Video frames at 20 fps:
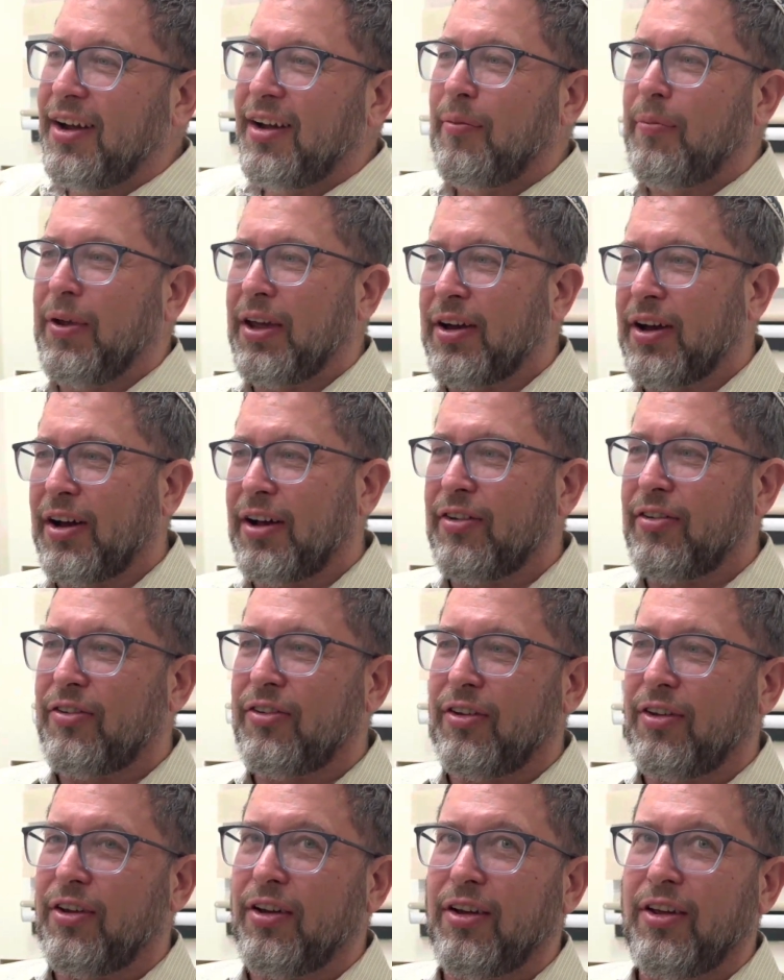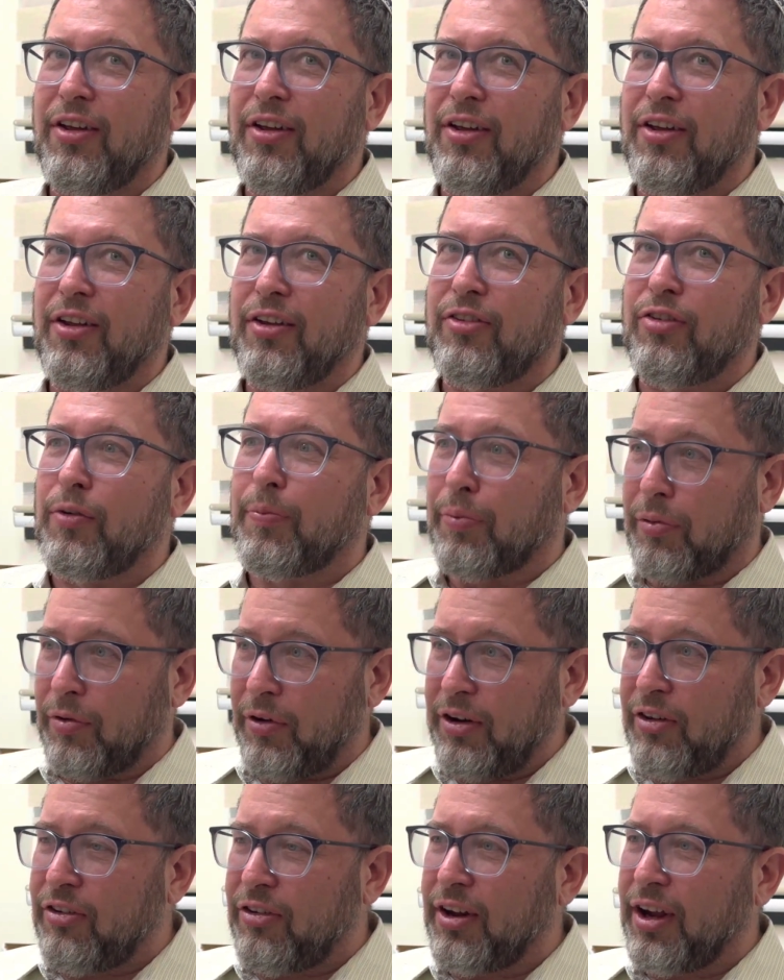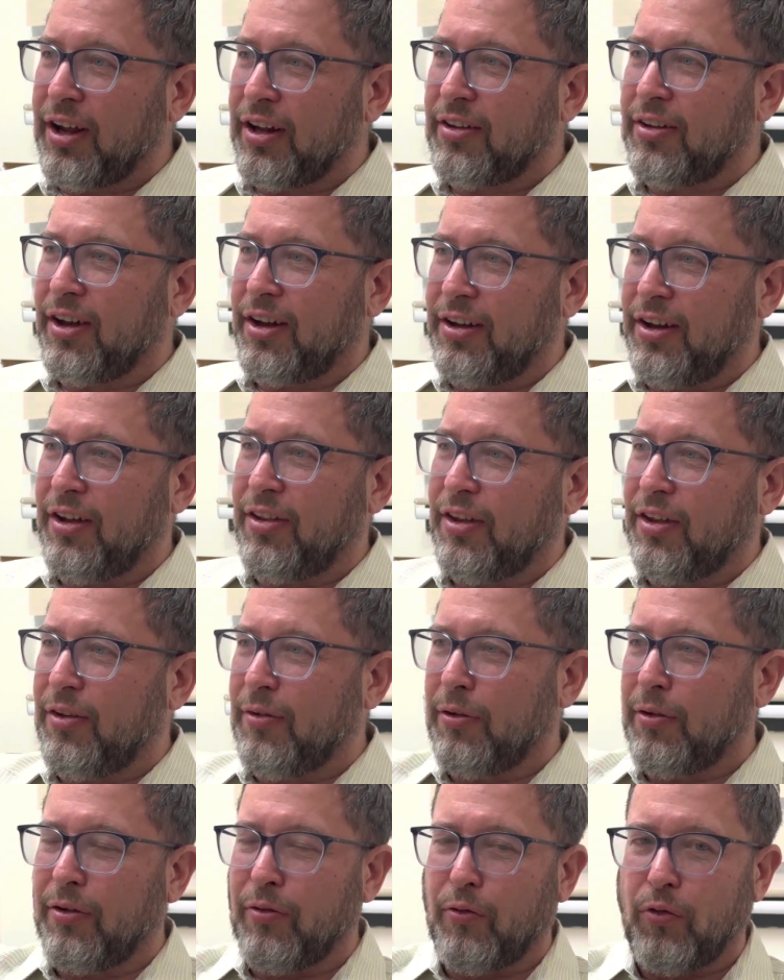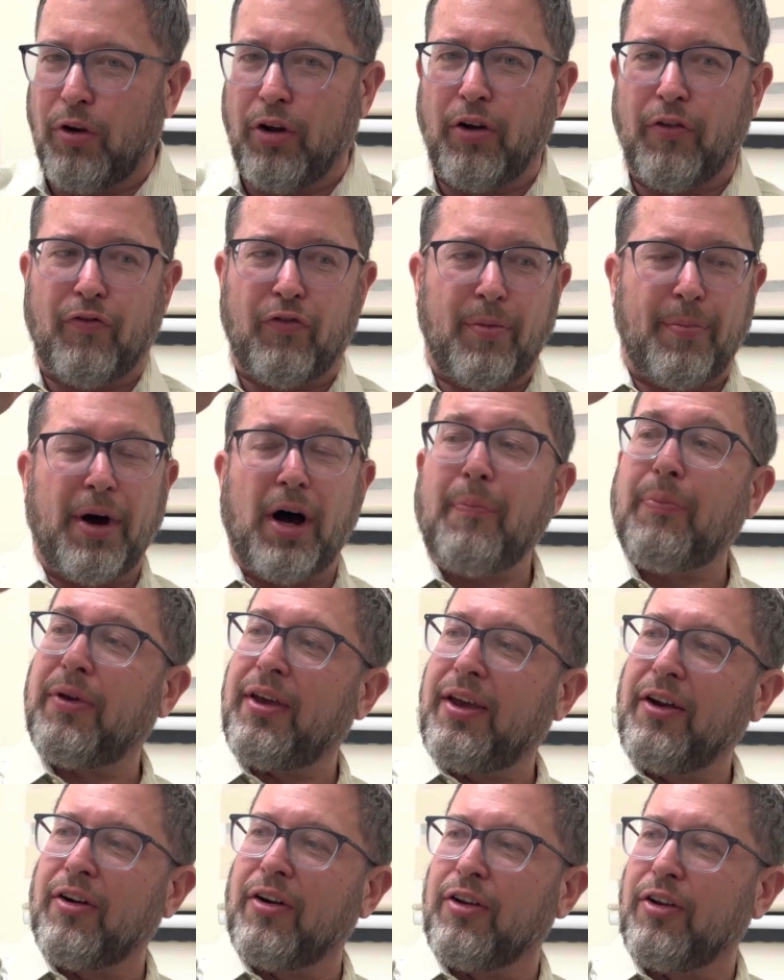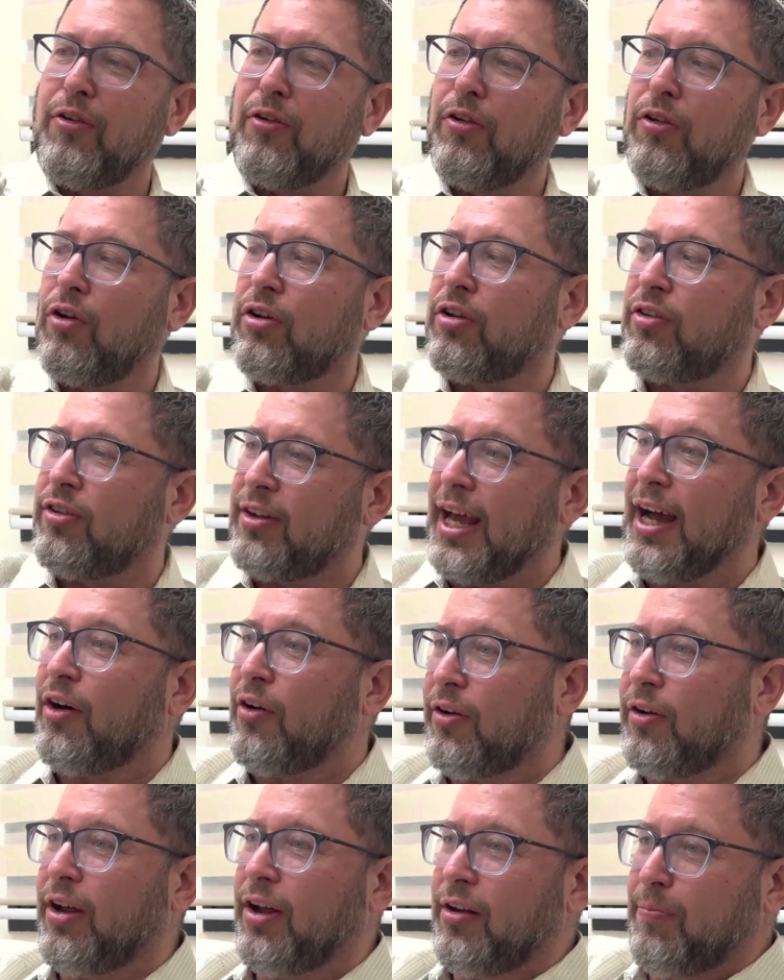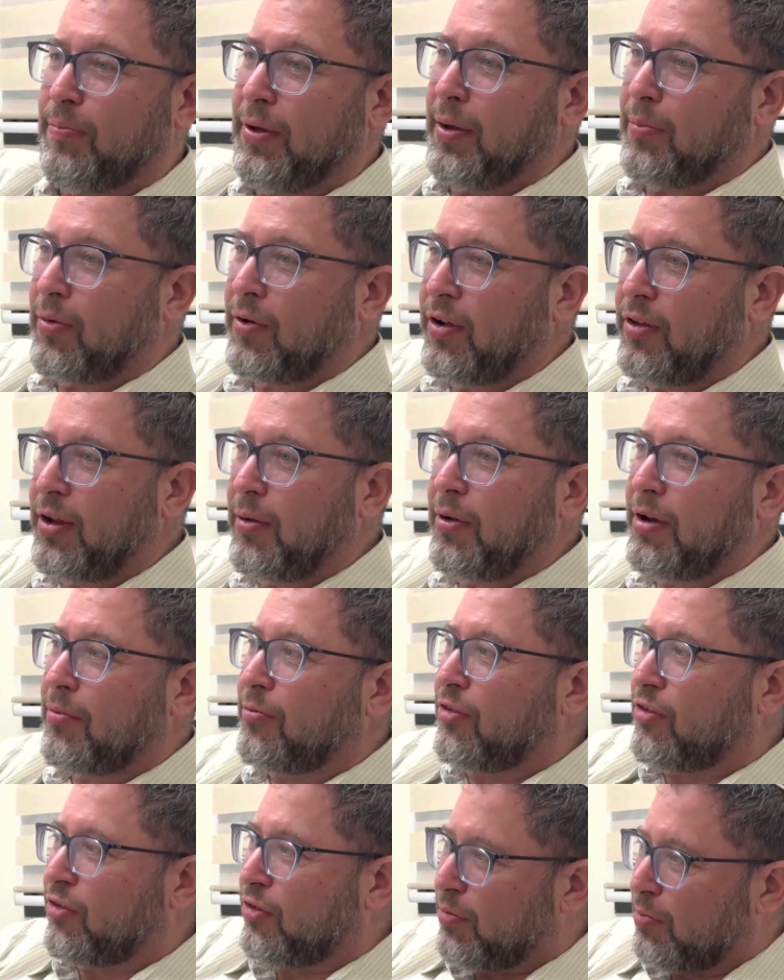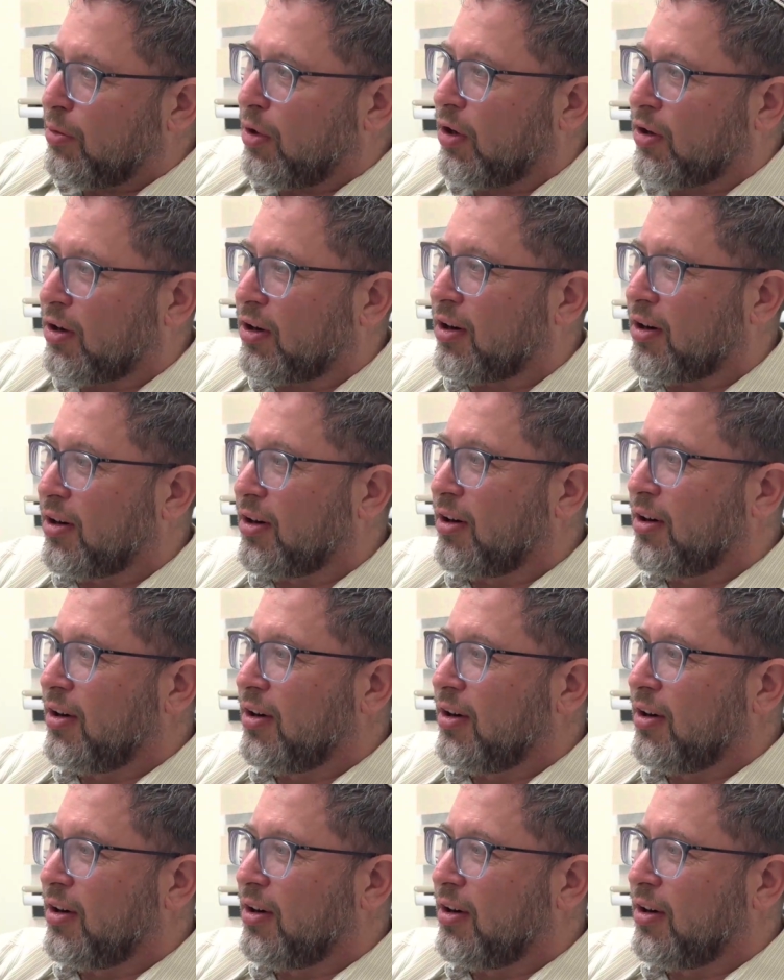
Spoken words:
Because to appreciate the idea that from up here you look down at people and they become smaller.